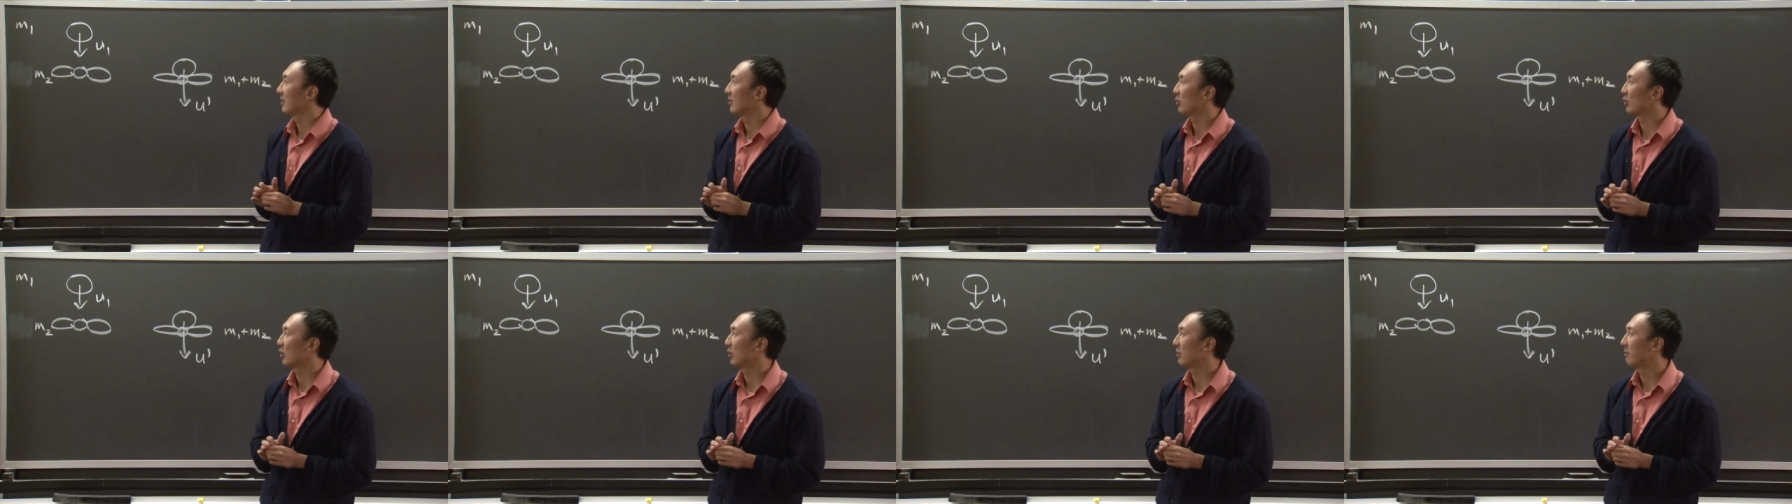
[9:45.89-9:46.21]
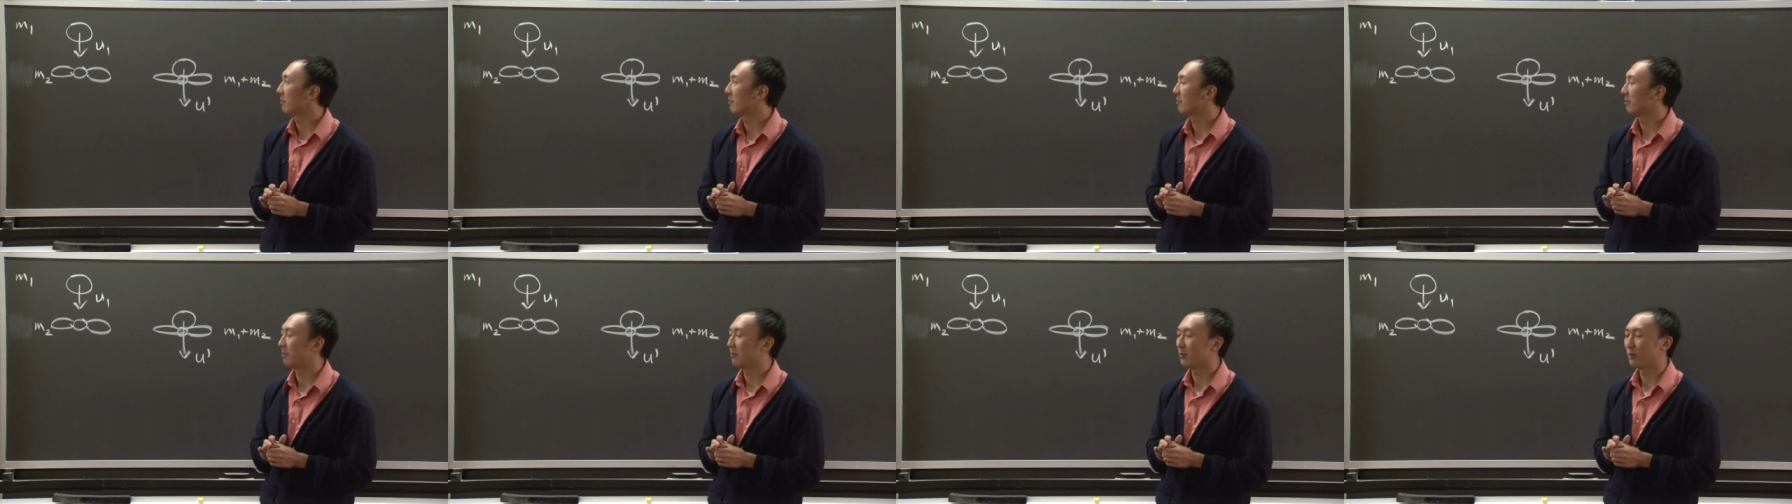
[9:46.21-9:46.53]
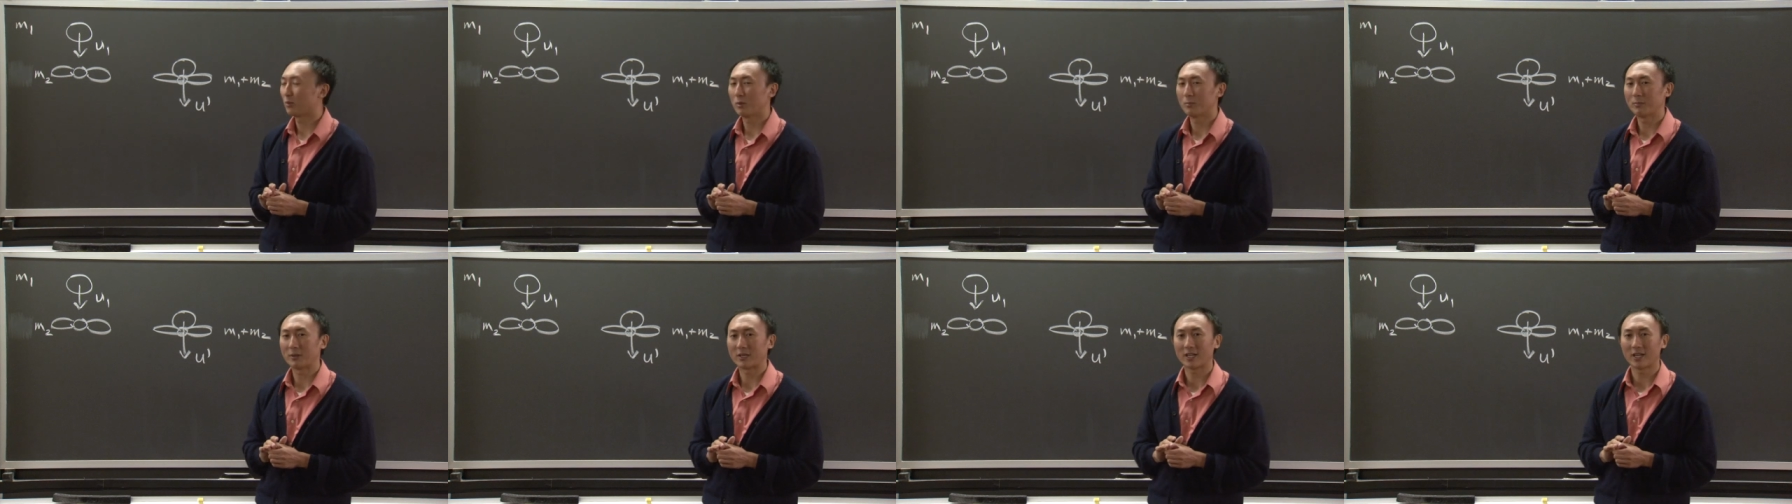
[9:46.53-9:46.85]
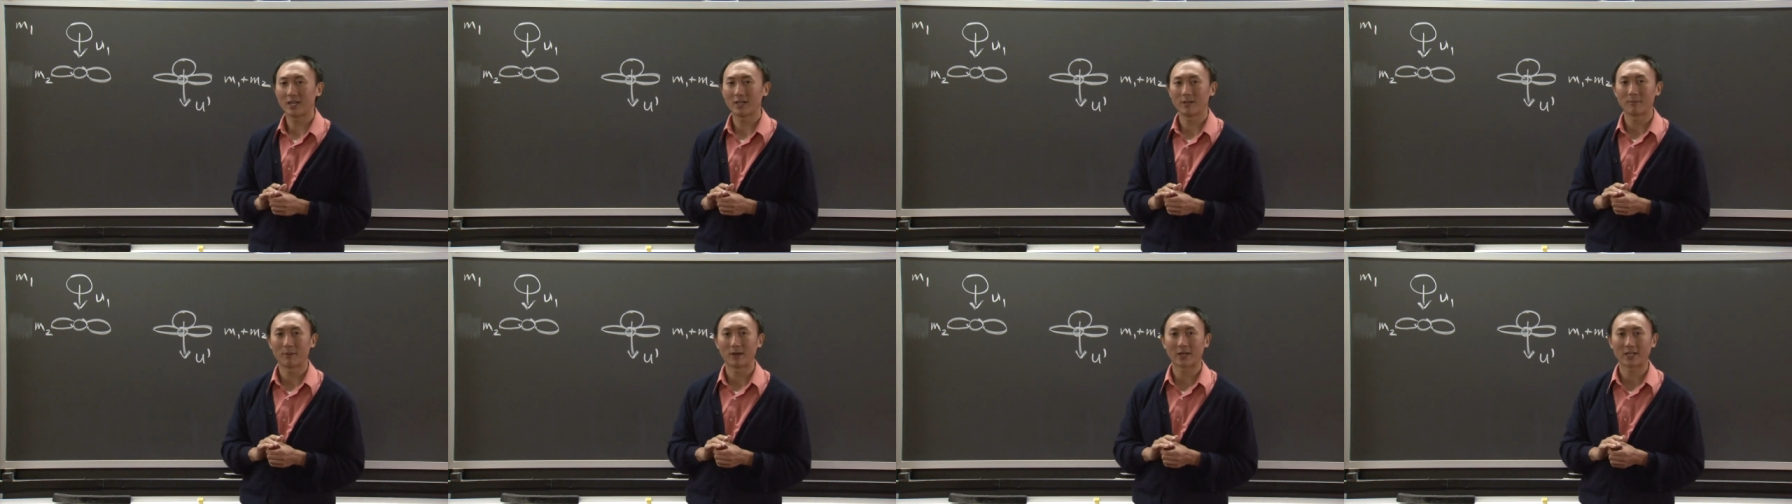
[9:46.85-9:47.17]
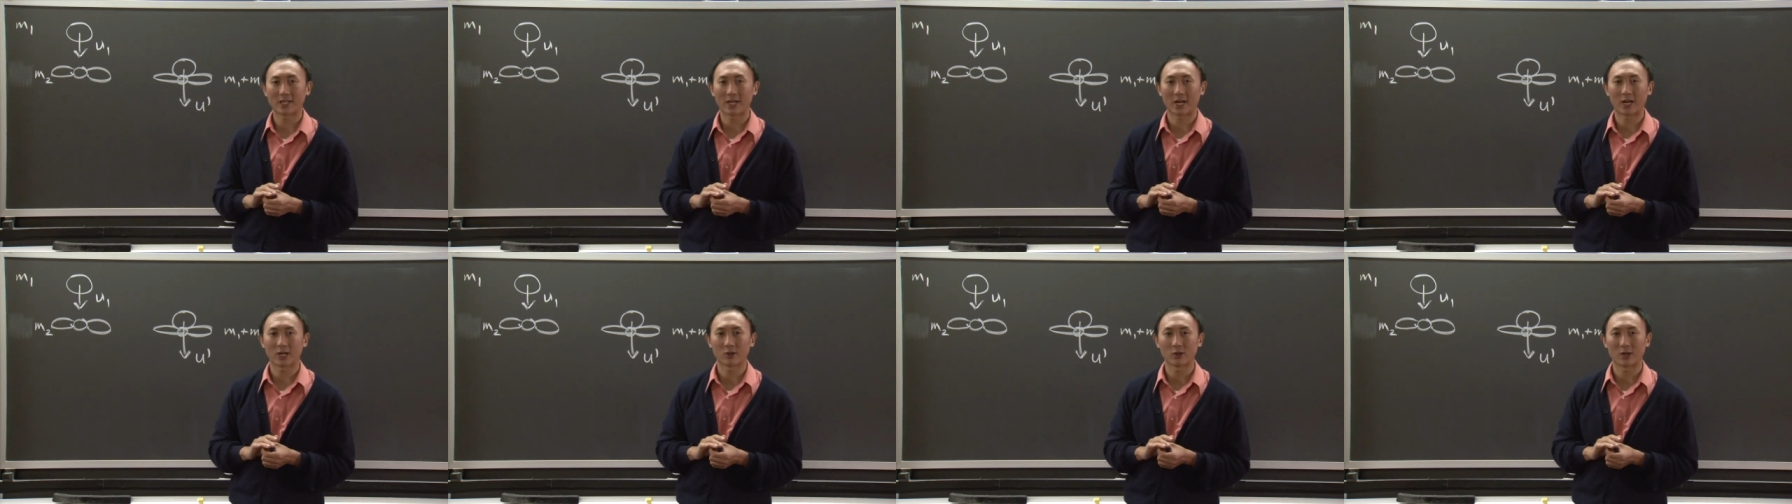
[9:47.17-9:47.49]
We'll, we'll begin by
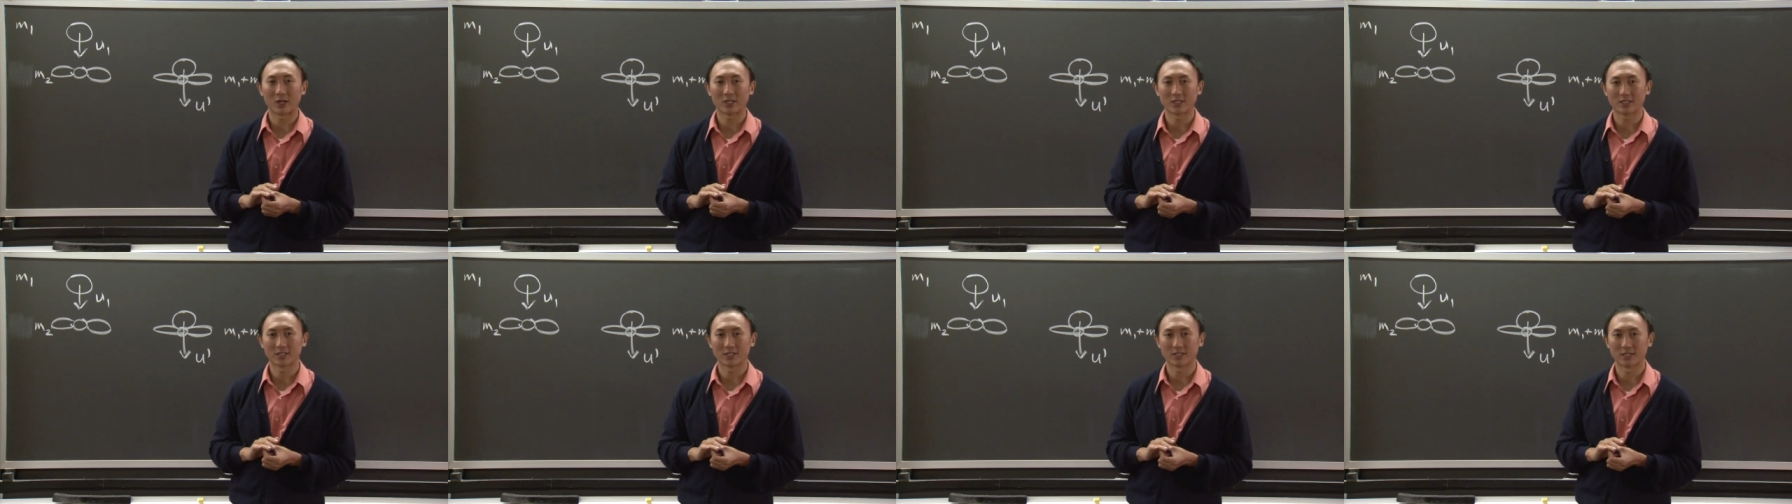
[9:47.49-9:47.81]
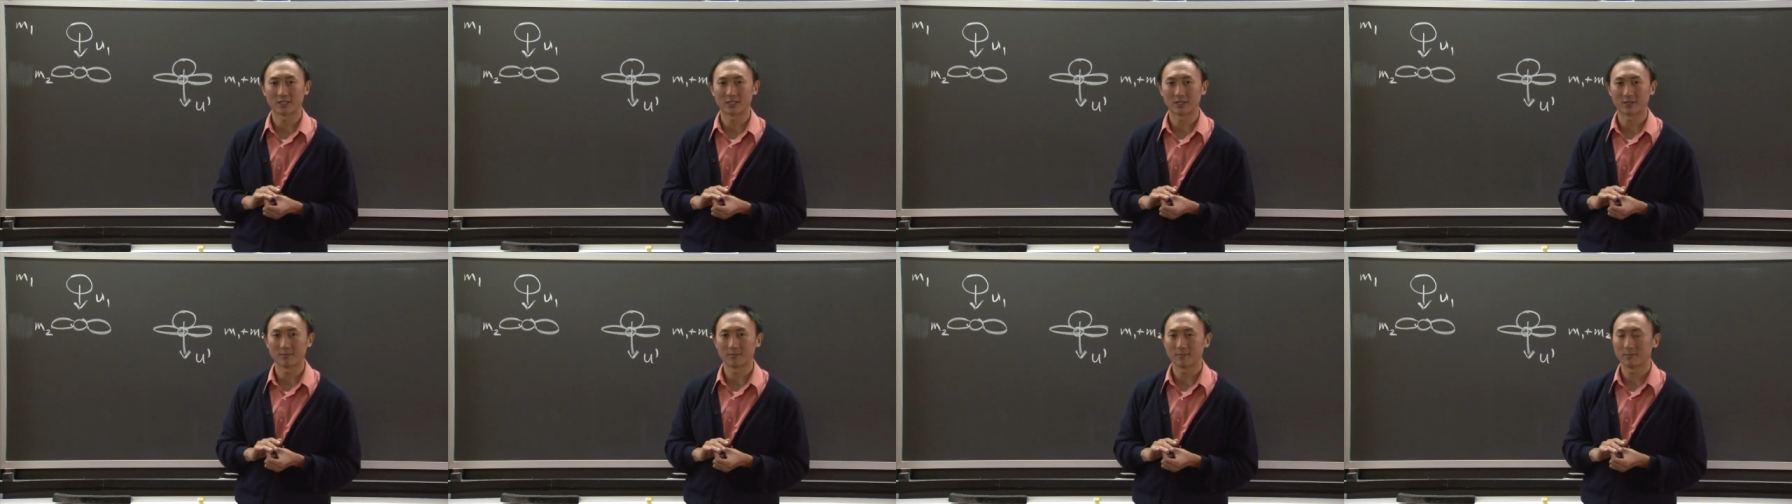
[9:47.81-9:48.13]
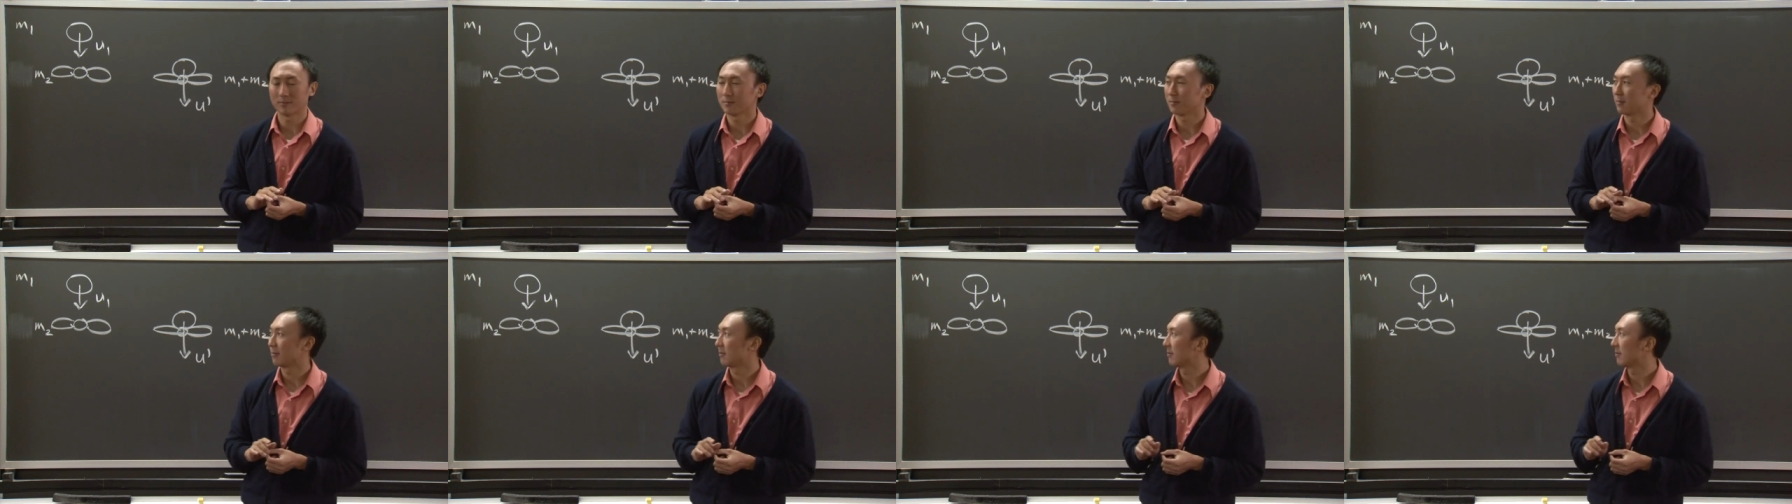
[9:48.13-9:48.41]
characterizing the system